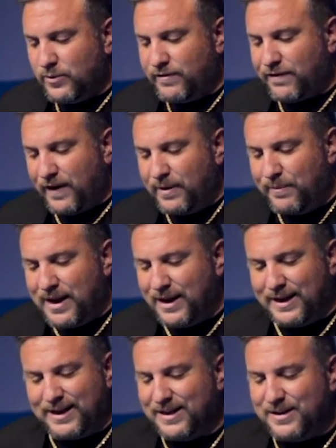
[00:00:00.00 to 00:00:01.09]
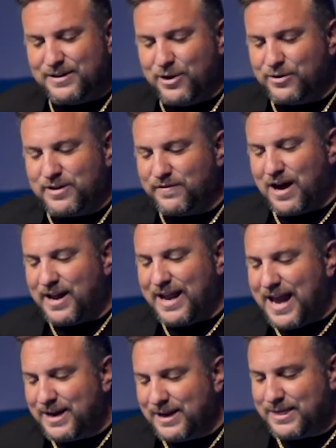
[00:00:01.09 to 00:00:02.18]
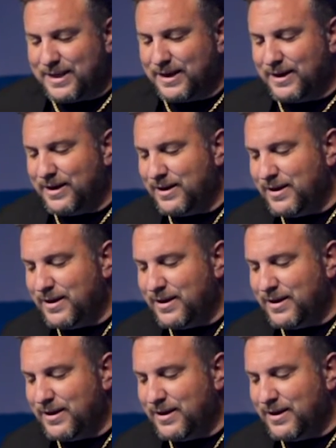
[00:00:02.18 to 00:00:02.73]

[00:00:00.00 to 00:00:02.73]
We fundamentally don't give God anything